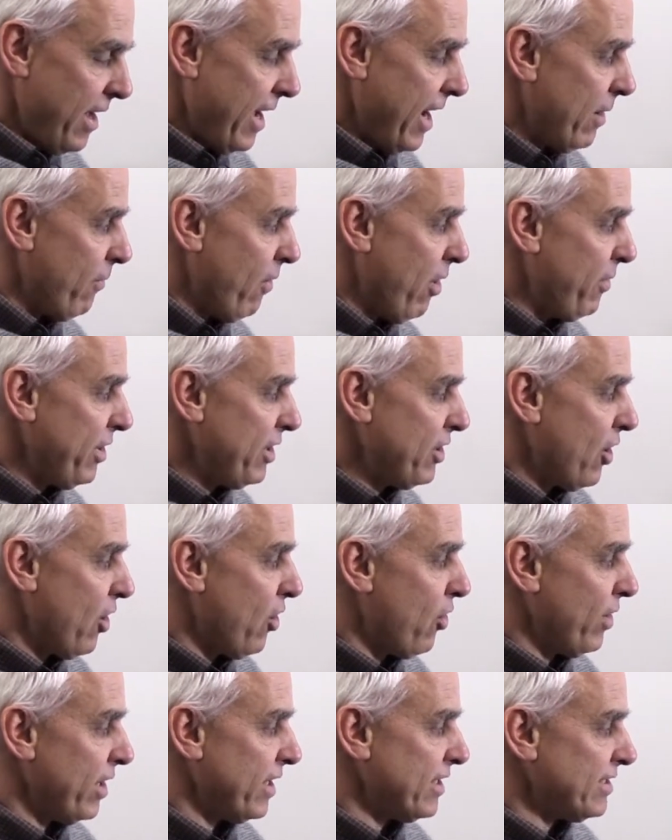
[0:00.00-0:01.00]
And what we
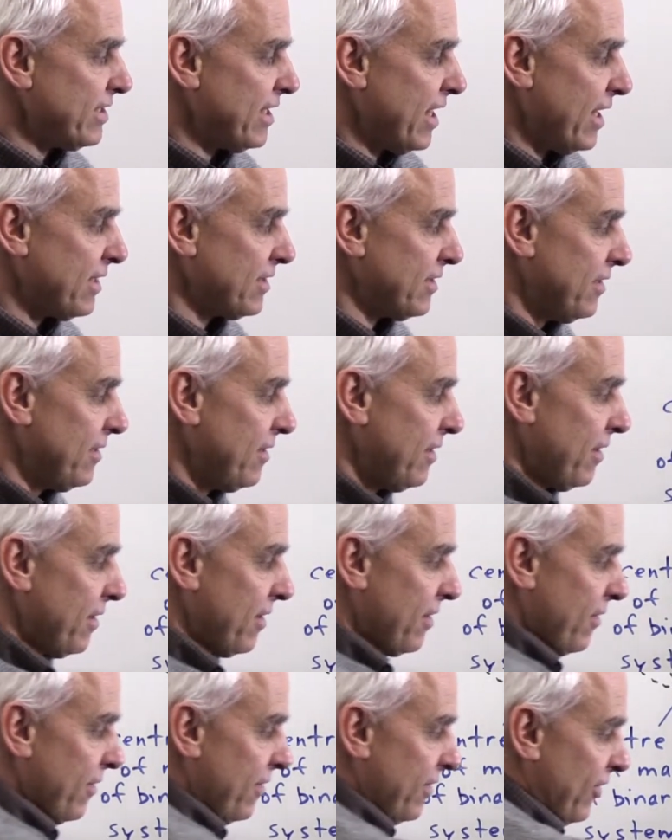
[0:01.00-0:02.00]
know is that
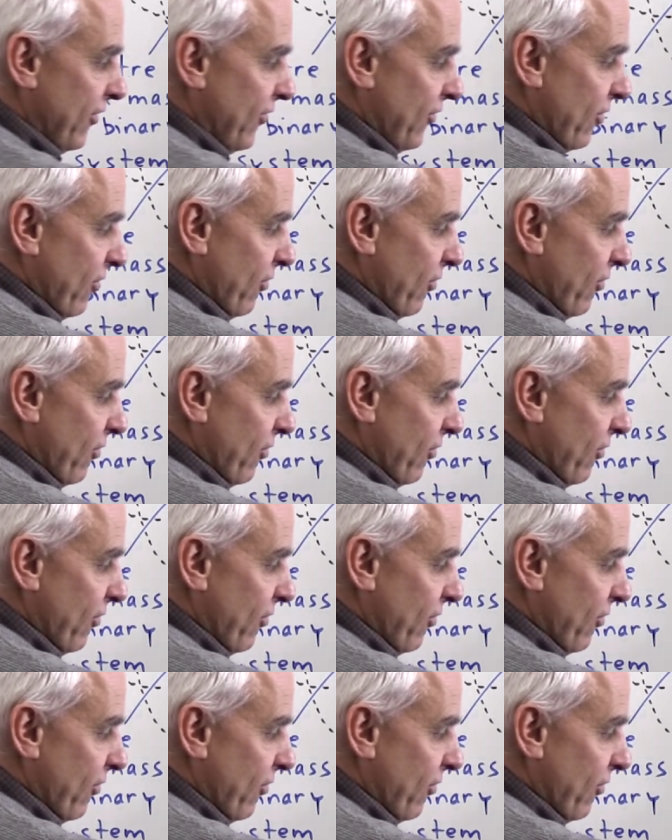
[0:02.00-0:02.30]
this